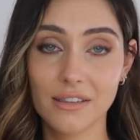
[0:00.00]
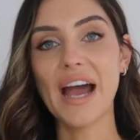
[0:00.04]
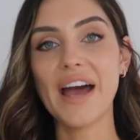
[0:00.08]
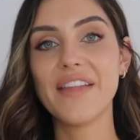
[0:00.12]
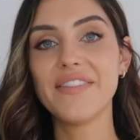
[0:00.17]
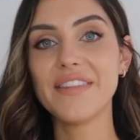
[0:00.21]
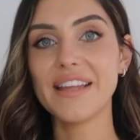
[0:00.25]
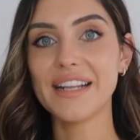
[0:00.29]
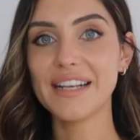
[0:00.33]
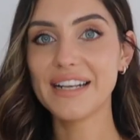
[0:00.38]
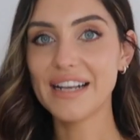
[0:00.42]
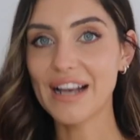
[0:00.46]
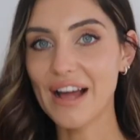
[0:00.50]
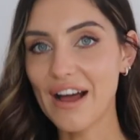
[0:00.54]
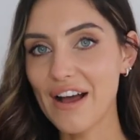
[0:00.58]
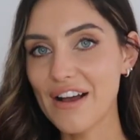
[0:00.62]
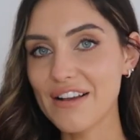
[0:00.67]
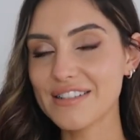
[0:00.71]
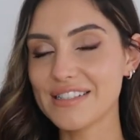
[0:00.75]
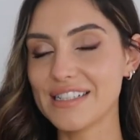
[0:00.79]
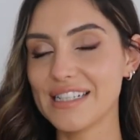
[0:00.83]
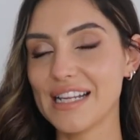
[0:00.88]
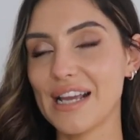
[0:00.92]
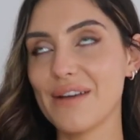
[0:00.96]
And then
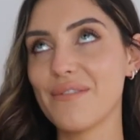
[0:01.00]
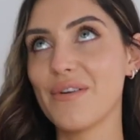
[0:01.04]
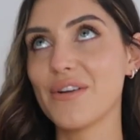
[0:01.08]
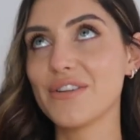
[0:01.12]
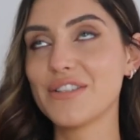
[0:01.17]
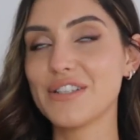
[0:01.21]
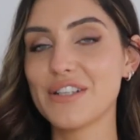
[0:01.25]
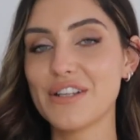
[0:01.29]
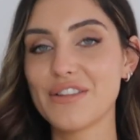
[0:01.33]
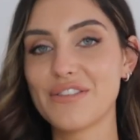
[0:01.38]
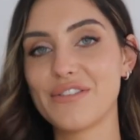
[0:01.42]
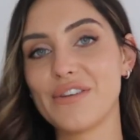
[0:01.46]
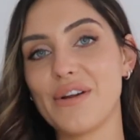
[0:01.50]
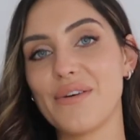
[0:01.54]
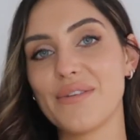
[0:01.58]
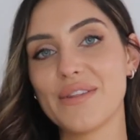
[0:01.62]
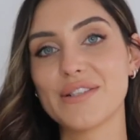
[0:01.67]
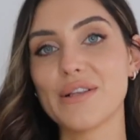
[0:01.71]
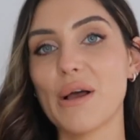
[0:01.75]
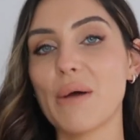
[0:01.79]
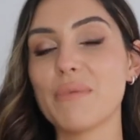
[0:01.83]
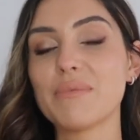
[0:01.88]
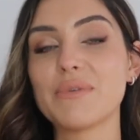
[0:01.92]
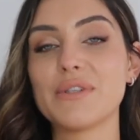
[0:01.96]
lastly, I wanted to throw
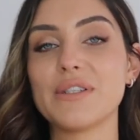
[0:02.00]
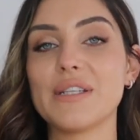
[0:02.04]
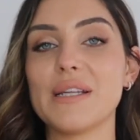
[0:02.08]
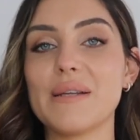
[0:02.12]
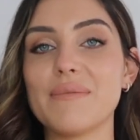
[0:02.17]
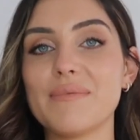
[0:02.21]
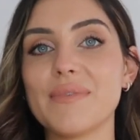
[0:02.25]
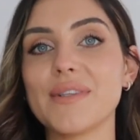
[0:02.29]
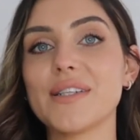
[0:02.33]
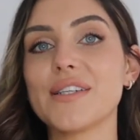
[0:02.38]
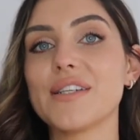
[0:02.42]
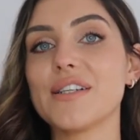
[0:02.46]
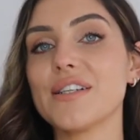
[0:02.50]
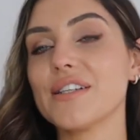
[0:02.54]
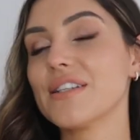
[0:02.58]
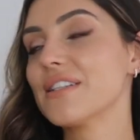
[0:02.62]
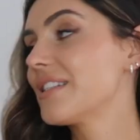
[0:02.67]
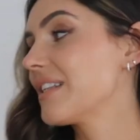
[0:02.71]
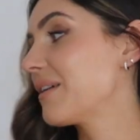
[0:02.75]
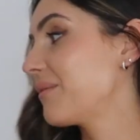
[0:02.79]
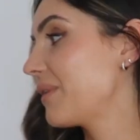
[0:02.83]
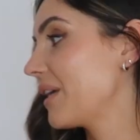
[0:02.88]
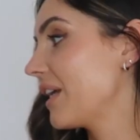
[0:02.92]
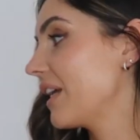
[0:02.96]
this option in
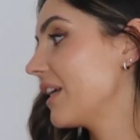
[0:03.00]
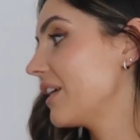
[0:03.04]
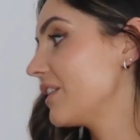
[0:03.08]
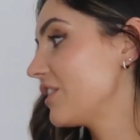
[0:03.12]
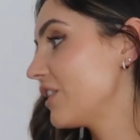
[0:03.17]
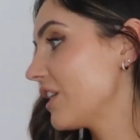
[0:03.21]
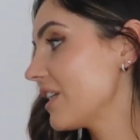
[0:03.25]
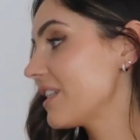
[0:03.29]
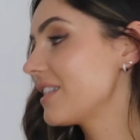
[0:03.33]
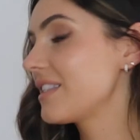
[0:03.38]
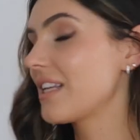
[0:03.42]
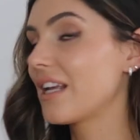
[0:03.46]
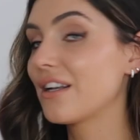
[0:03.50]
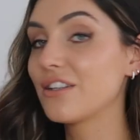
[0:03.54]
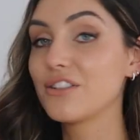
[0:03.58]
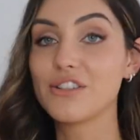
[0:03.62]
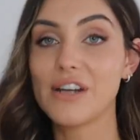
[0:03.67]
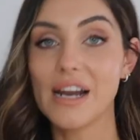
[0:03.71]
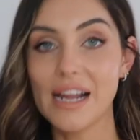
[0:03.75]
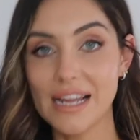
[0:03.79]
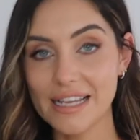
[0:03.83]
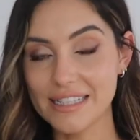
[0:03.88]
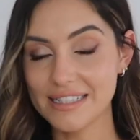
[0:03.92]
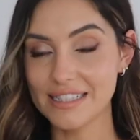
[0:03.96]
because we just done
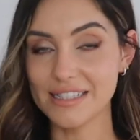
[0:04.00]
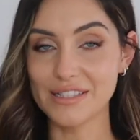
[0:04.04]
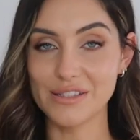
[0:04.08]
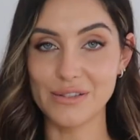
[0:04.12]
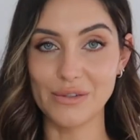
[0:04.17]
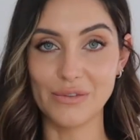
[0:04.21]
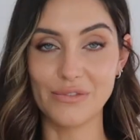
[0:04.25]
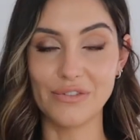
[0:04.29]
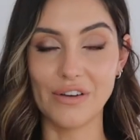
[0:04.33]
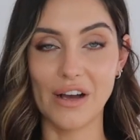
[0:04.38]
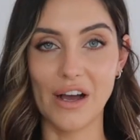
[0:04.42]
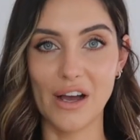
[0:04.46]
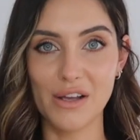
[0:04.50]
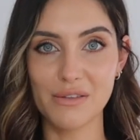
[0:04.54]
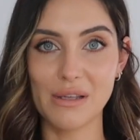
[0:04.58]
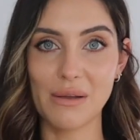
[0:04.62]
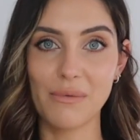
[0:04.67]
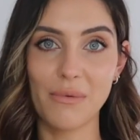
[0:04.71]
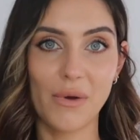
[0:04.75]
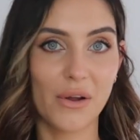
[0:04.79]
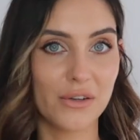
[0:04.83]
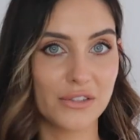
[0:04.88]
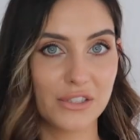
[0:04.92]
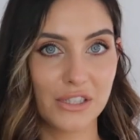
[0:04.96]
dresses so far, so I
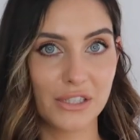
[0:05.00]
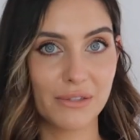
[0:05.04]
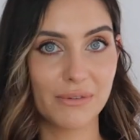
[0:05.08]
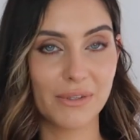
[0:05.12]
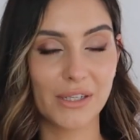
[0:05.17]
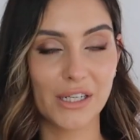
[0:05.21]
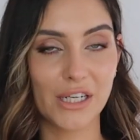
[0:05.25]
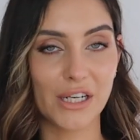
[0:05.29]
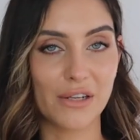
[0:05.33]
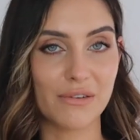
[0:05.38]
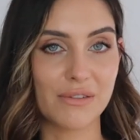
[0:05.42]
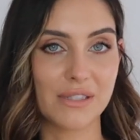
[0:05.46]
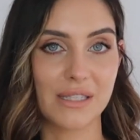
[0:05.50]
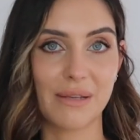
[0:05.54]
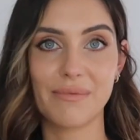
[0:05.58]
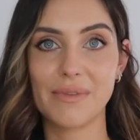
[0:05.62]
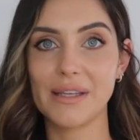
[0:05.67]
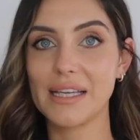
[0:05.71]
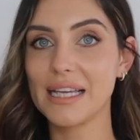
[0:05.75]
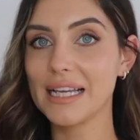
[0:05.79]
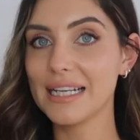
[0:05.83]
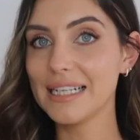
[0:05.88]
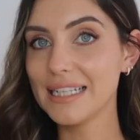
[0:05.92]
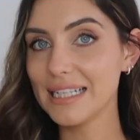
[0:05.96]
wanted to include
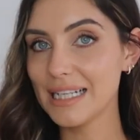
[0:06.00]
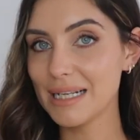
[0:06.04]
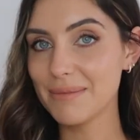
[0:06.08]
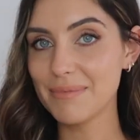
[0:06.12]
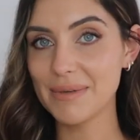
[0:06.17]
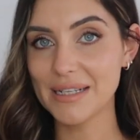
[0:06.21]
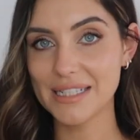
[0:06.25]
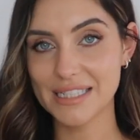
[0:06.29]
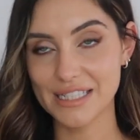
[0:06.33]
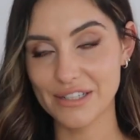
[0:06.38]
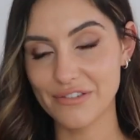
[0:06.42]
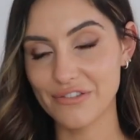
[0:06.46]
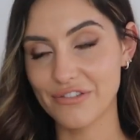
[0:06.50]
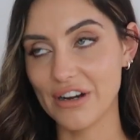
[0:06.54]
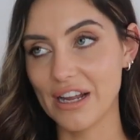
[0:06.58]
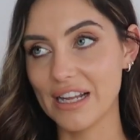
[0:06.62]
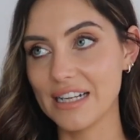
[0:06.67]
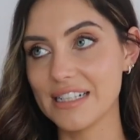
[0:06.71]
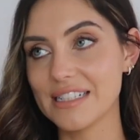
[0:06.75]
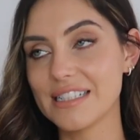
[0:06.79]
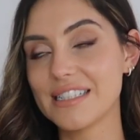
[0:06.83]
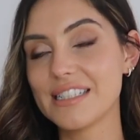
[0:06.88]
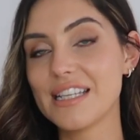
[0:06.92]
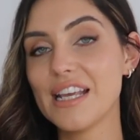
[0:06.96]
something a little bit
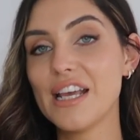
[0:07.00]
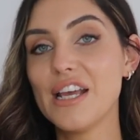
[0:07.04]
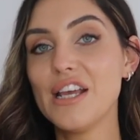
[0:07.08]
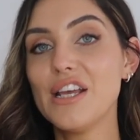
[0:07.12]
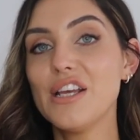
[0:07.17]
different.